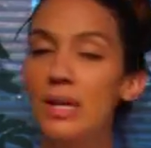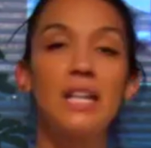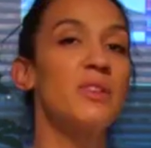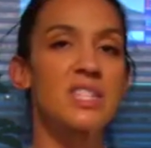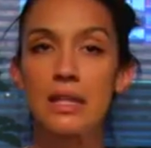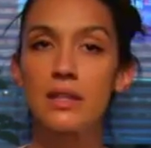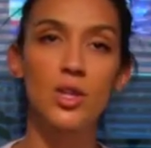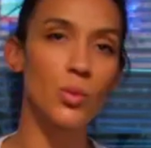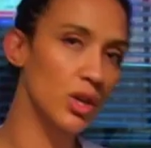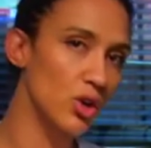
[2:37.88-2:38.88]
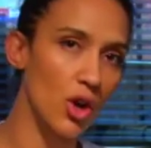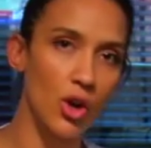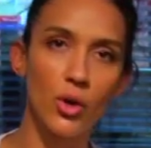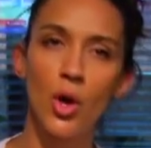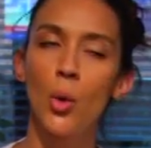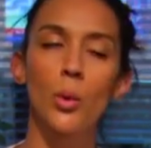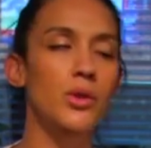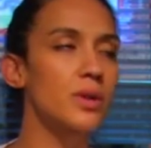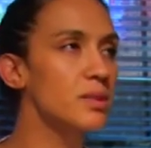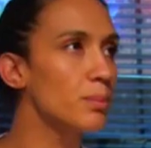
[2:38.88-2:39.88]
Really, if there's anything you want to know,
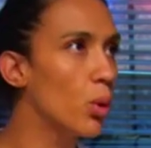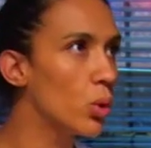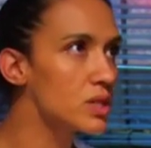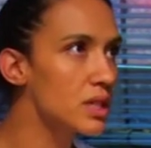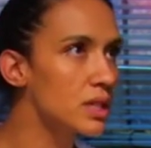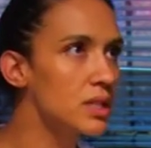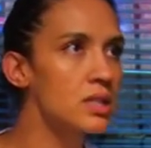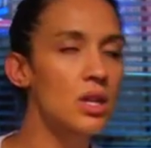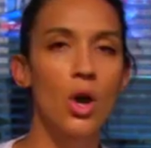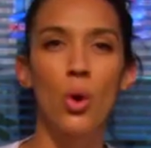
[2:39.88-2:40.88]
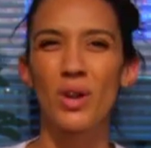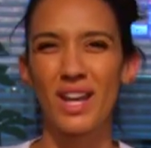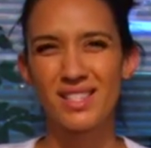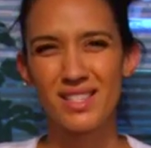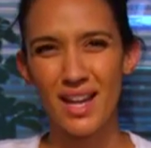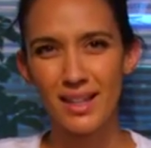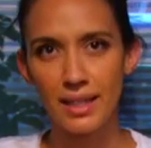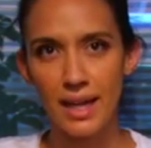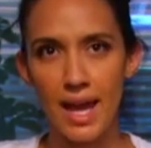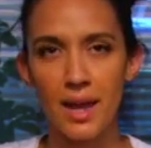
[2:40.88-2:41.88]
whether it's important or like
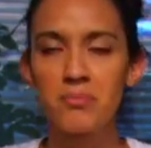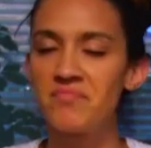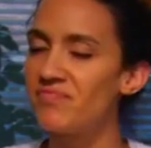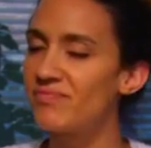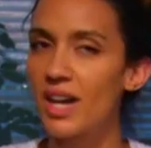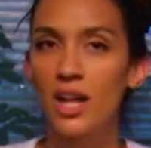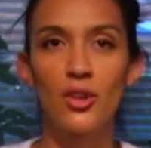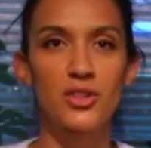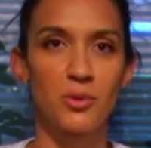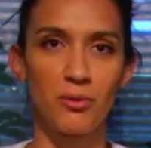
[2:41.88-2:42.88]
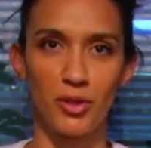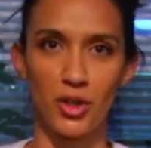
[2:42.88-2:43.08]
slightly lame, I'll answer it for